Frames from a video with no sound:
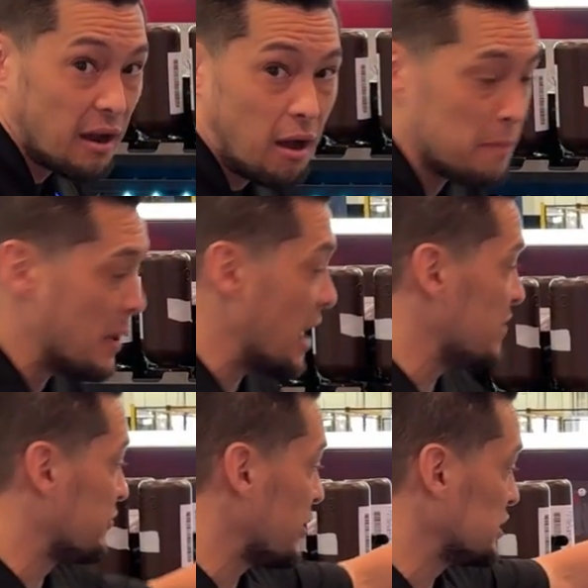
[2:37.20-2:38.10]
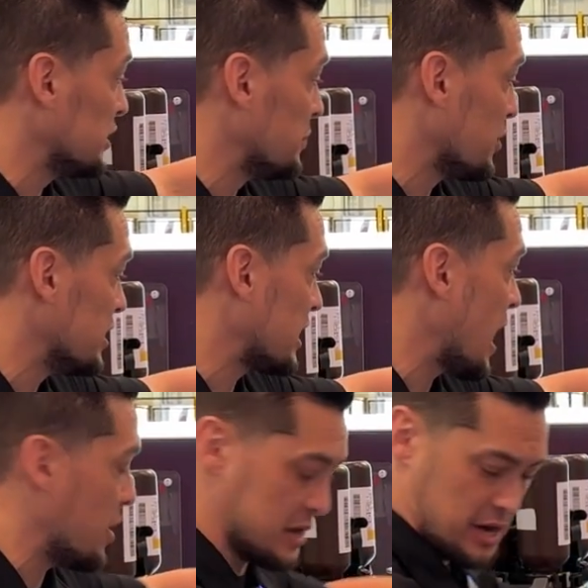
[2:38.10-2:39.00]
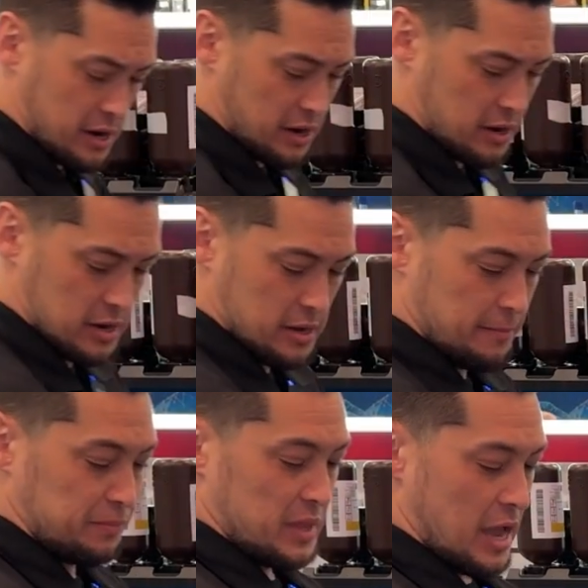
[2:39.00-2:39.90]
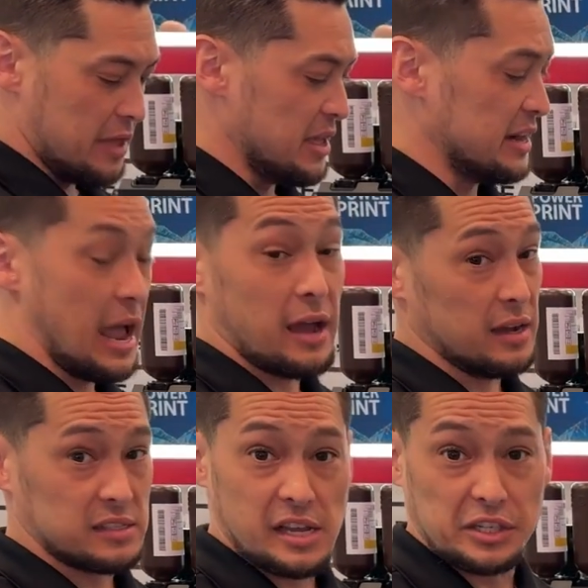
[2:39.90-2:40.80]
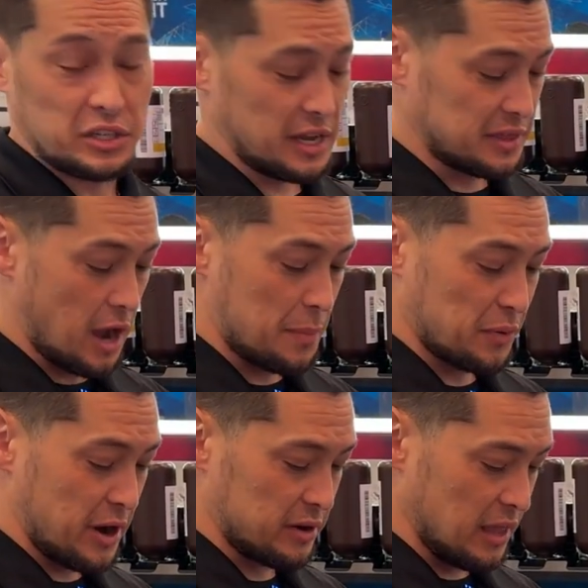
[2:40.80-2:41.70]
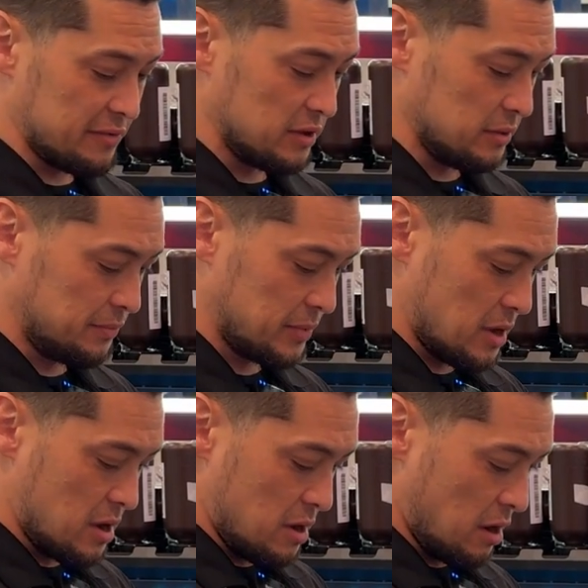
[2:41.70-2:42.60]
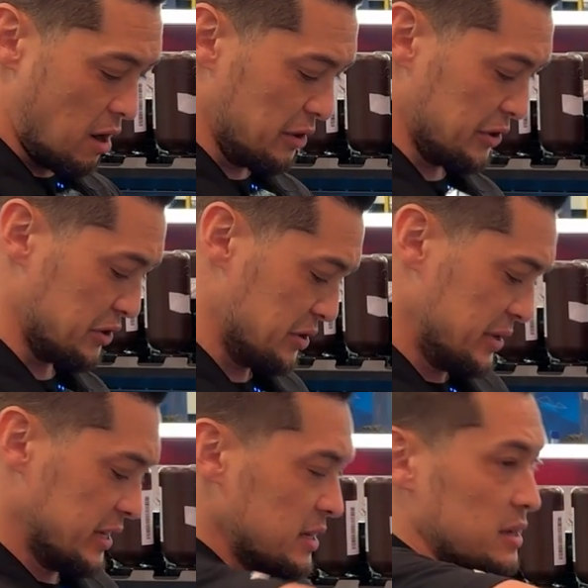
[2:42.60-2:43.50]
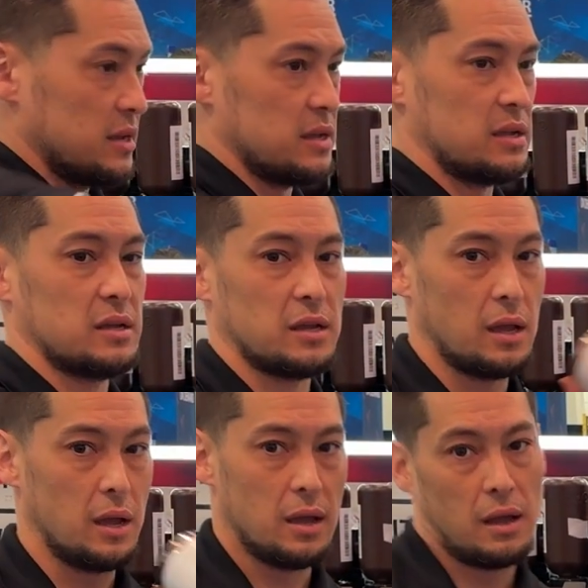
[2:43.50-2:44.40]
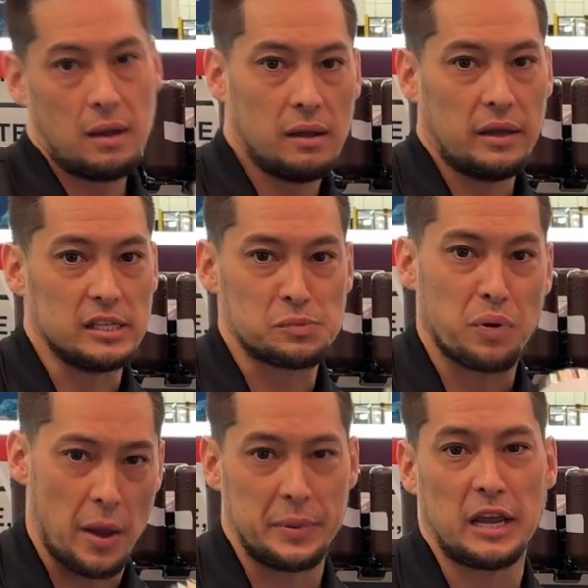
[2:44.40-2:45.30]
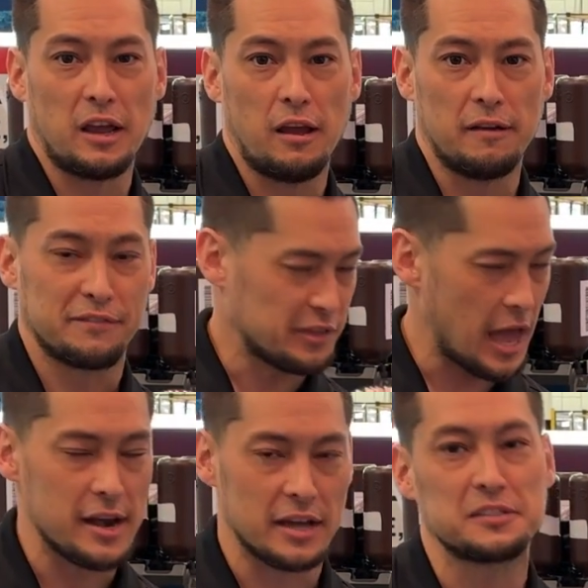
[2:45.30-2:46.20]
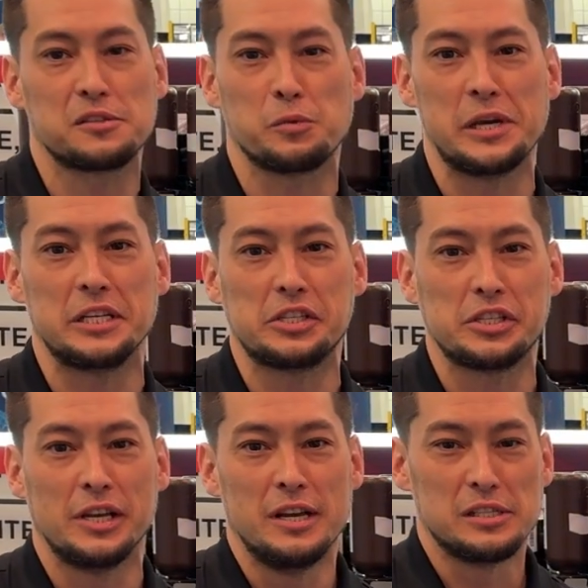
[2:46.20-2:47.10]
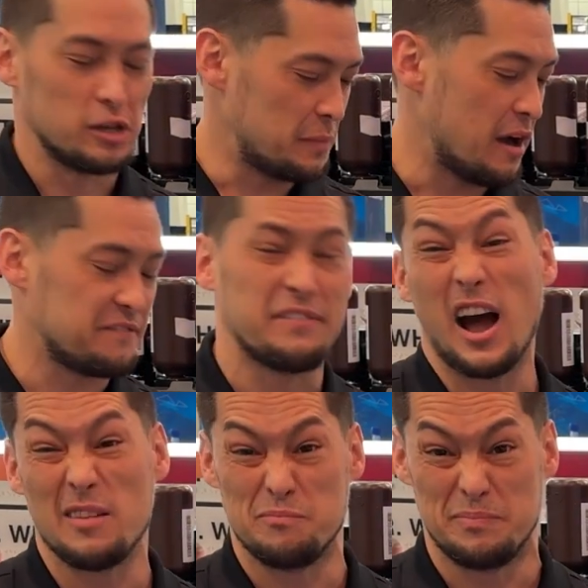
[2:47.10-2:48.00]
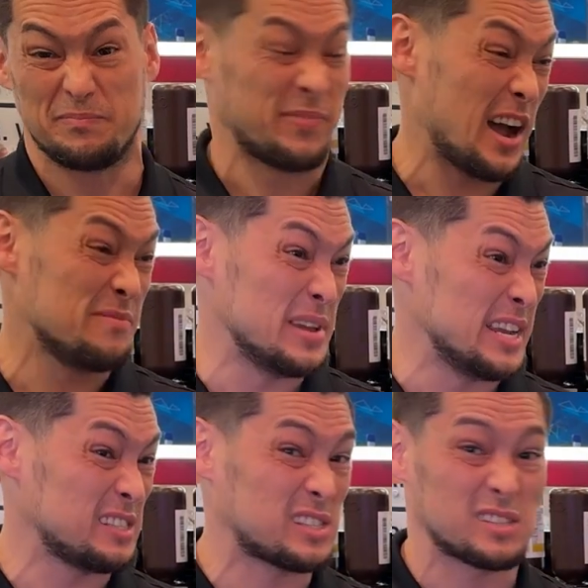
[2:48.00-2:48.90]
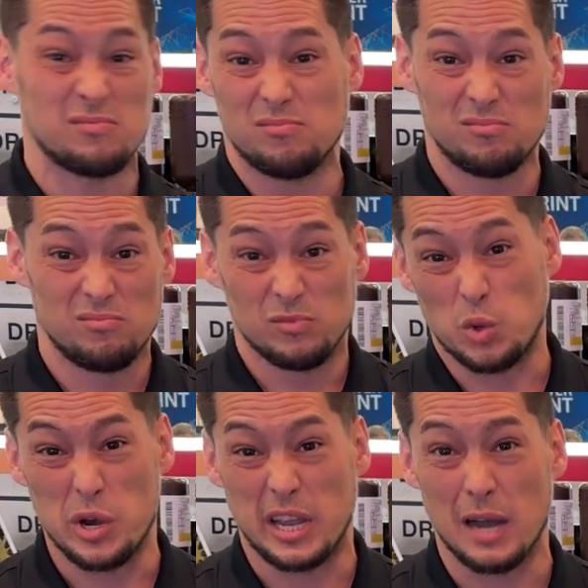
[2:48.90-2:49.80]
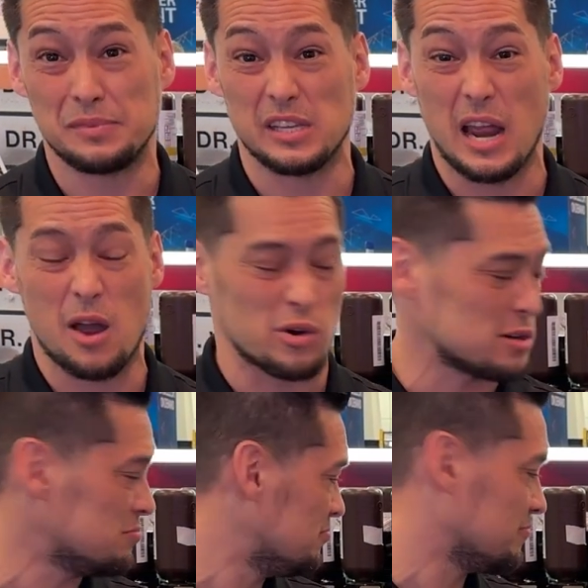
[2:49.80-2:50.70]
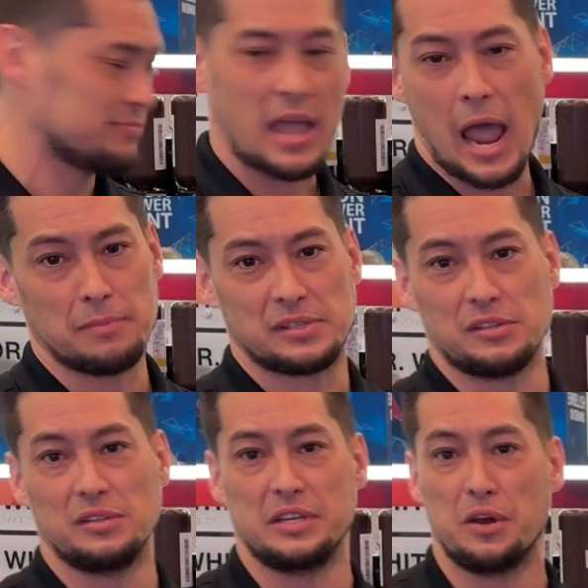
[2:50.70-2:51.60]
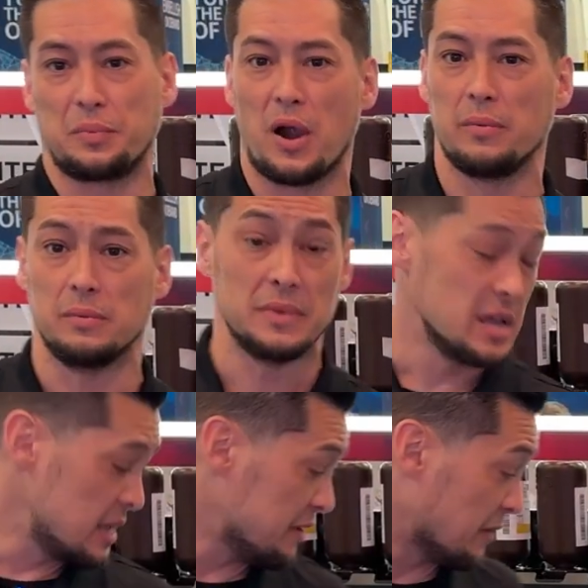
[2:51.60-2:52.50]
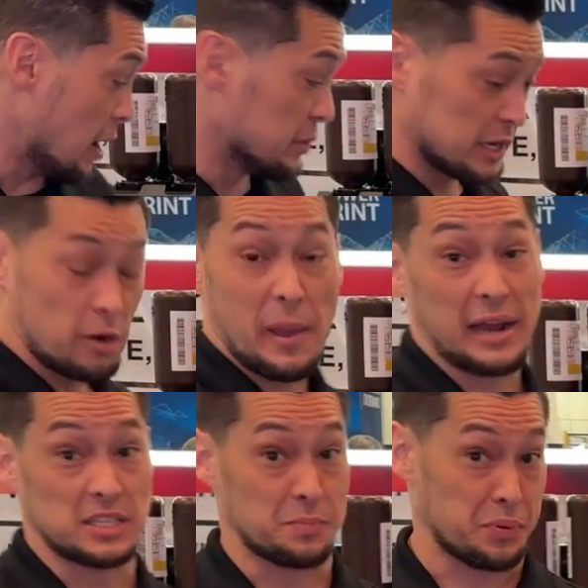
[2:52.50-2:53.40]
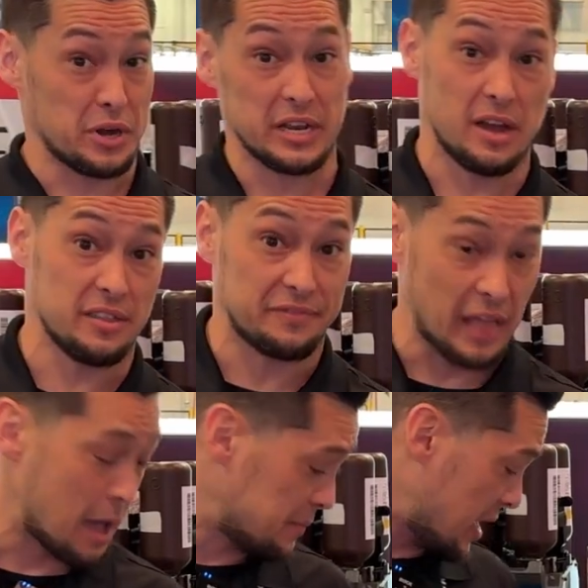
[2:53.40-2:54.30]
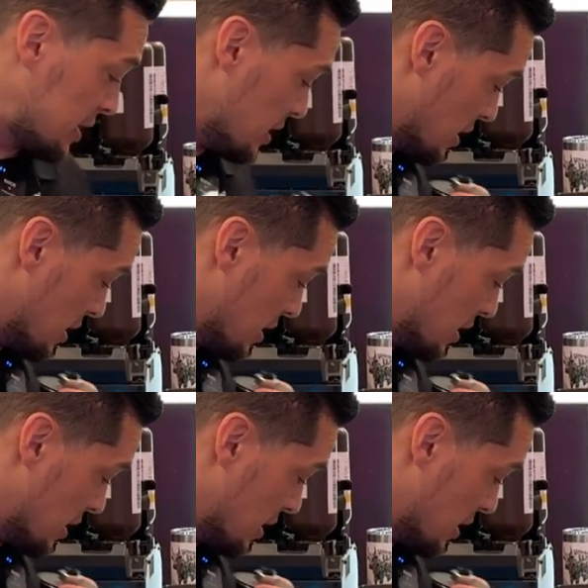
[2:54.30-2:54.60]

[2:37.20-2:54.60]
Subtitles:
on my freshly printed cow here. And then essentially at the operator level, all you're doing is prepping for that next switch. So about five minutes, 20 cups an hour, absolutely no problem. If I want to go back to printing on the flatbed,